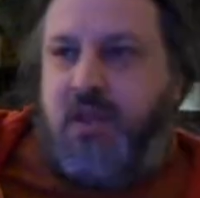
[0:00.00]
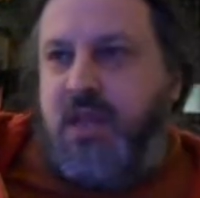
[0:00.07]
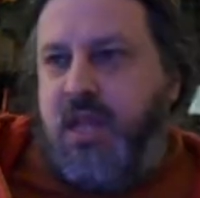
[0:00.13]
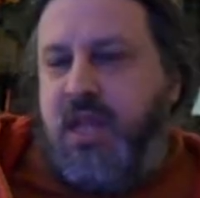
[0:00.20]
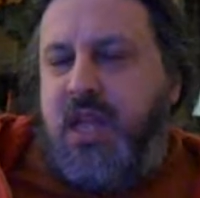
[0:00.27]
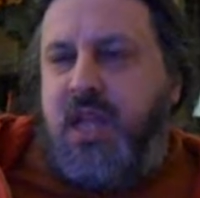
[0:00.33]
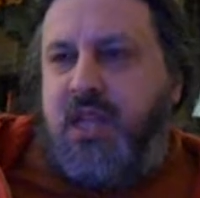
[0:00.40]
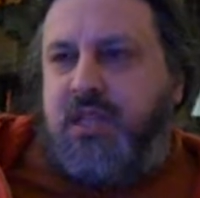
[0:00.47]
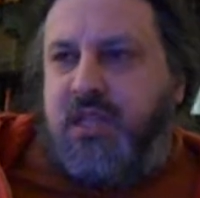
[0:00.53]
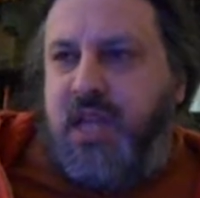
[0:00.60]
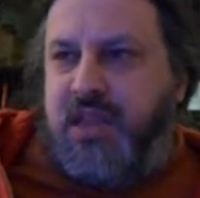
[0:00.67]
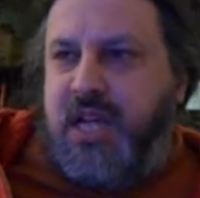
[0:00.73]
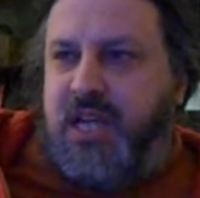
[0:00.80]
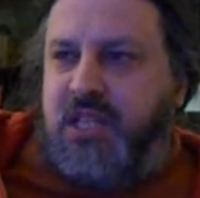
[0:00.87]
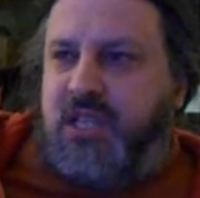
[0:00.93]
So the,
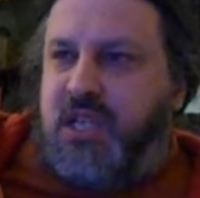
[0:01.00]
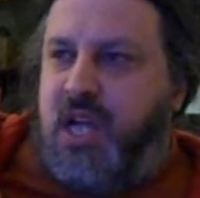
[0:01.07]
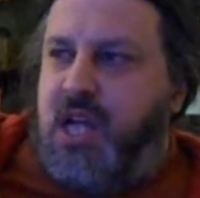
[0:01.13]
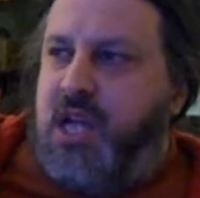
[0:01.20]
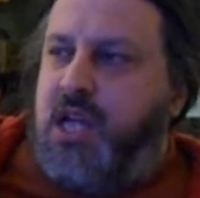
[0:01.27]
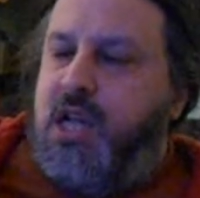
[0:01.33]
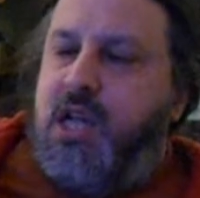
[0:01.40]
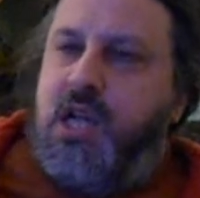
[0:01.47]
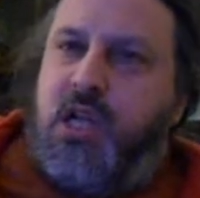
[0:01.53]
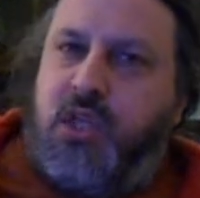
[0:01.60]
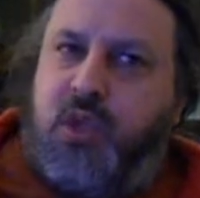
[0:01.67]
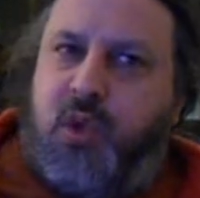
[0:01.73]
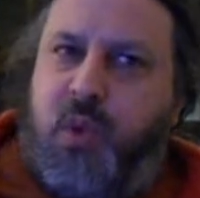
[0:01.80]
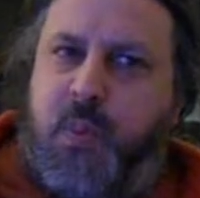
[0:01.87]
it's, I think it's uh,